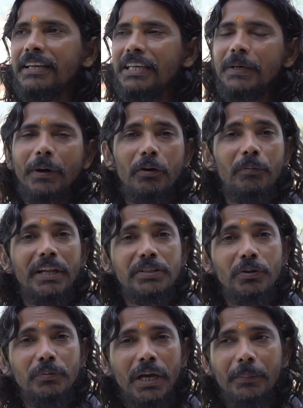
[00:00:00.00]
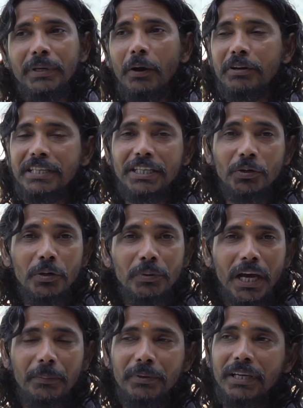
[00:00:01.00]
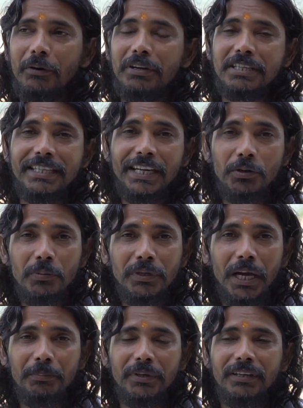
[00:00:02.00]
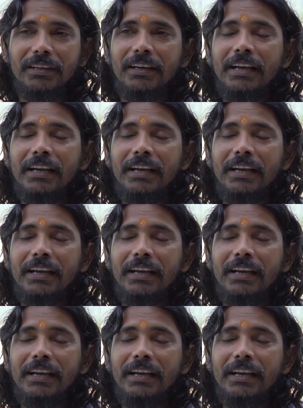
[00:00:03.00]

If our village will be happy, our city will be happy, our state will be happy,